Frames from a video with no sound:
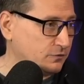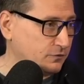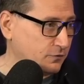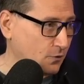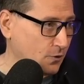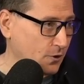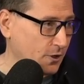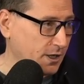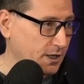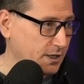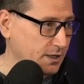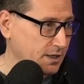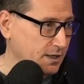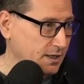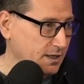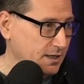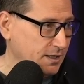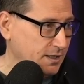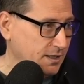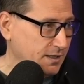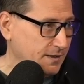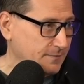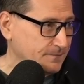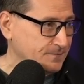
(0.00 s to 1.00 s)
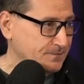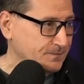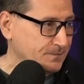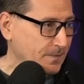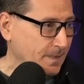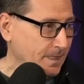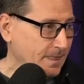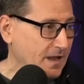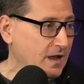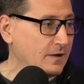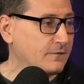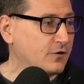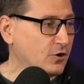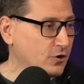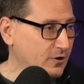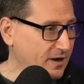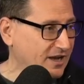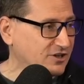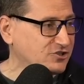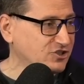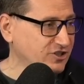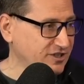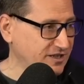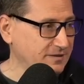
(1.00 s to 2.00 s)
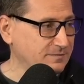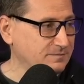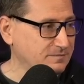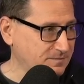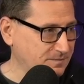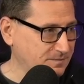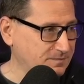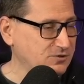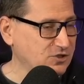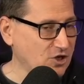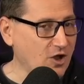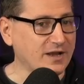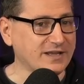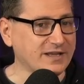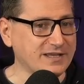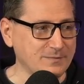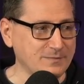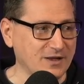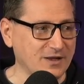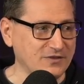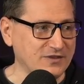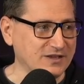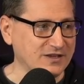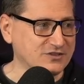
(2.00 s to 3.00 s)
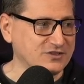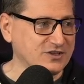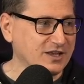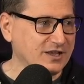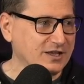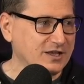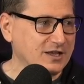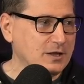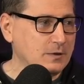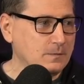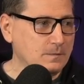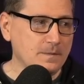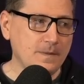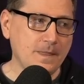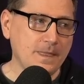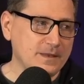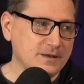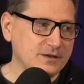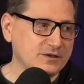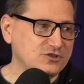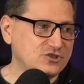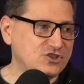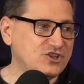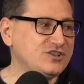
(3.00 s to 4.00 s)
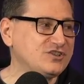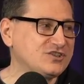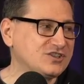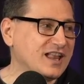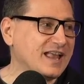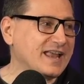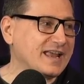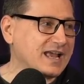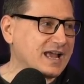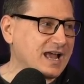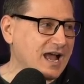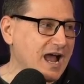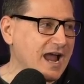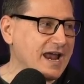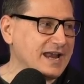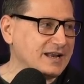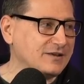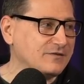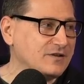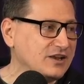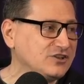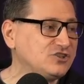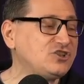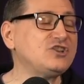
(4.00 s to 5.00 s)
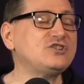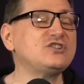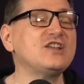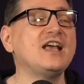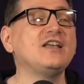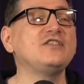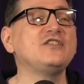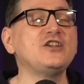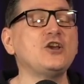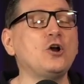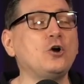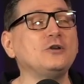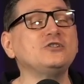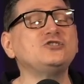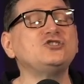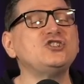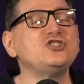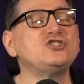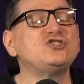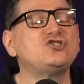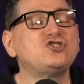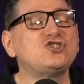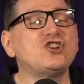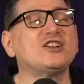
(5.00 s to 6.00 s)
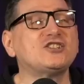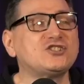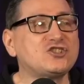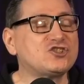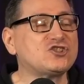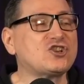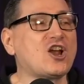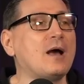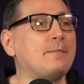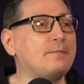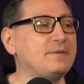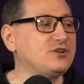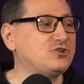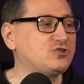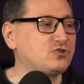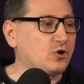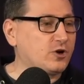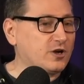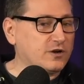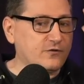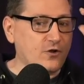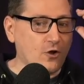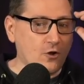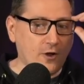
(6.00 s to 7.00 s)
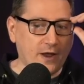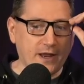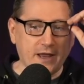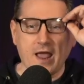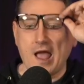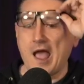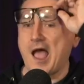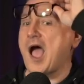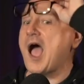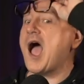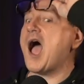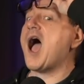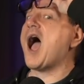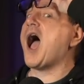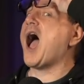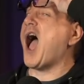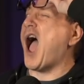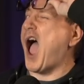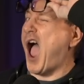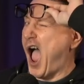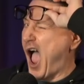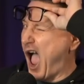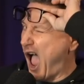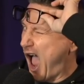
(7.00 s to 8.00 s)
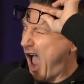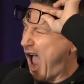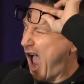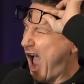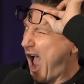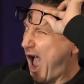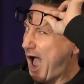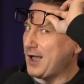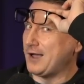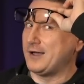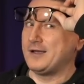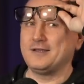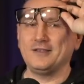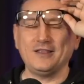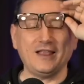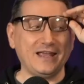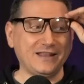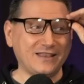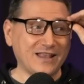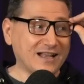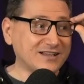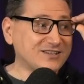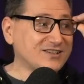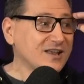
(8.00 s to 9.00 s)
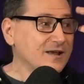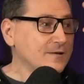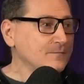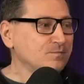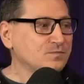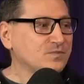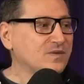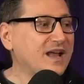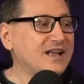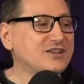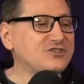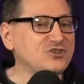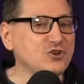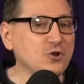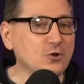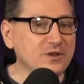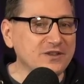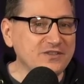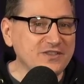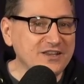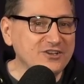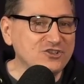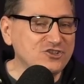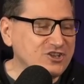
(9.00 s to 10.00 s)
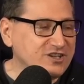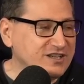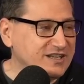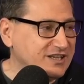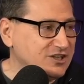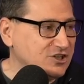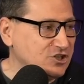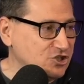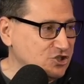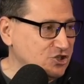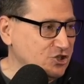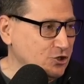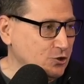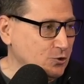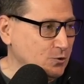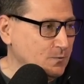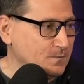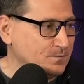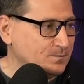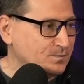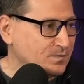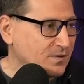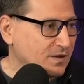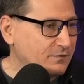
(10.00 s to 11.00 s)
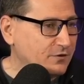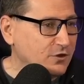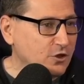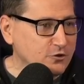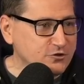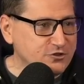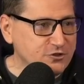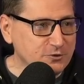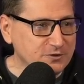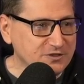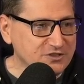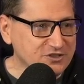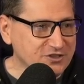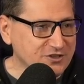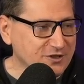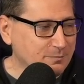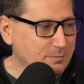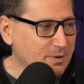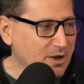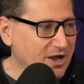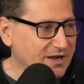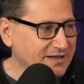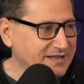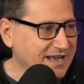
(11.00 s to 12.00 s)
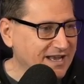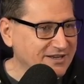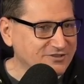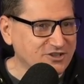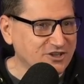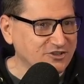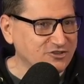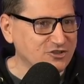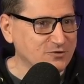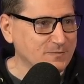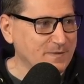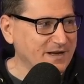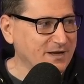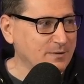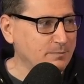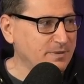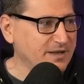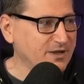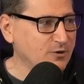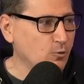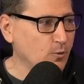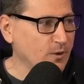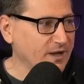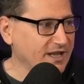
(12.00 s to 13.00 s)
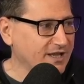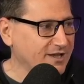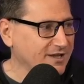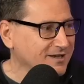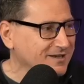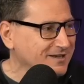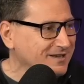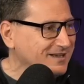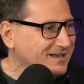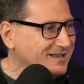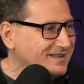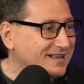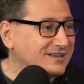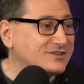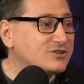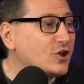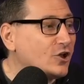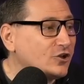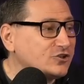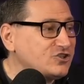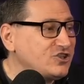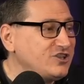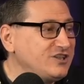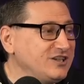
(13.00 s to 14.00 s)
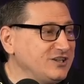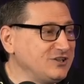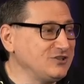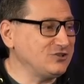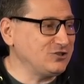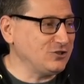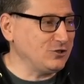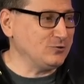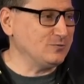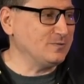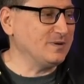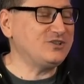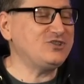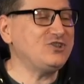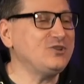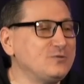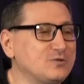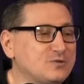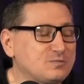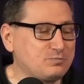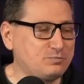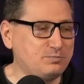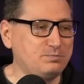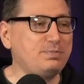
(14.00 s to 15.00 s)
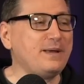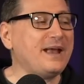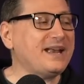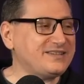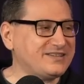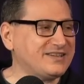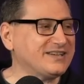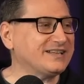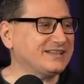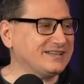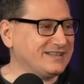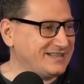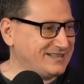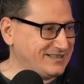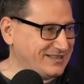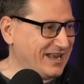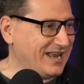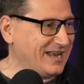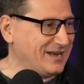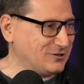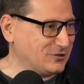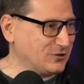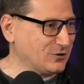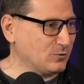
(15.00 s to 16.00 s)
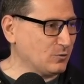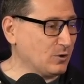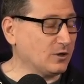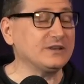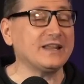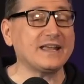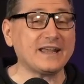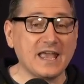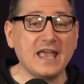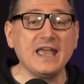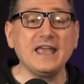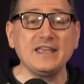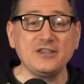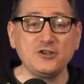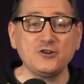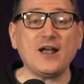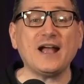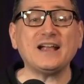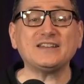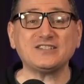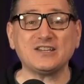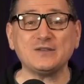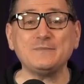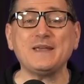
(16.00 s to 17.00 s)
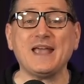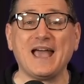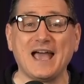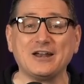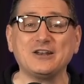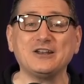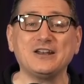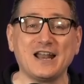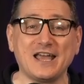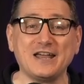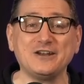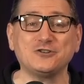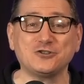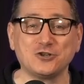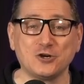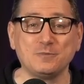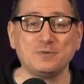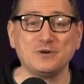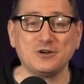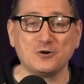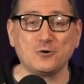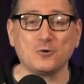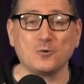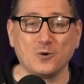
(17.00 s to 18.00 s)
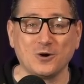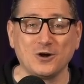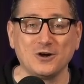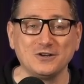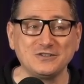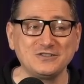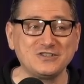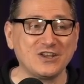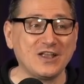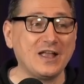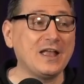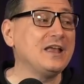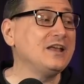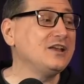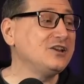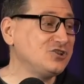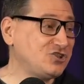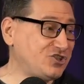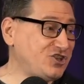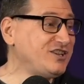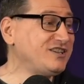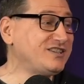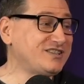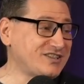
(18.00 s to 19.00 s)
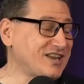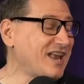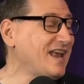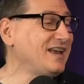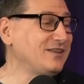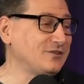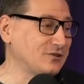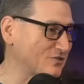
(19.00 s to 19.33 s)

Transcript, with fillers: for it of her actually talking about this, she's like kind of she's the only she's just stopping short of going. Like that's that's the only thing she didn't do. For those of you listening to the podcast, I just made a big wink. That's all she didn't do. But she was basically saying to the world, like, you're asking me how did I interpret her words? She's saying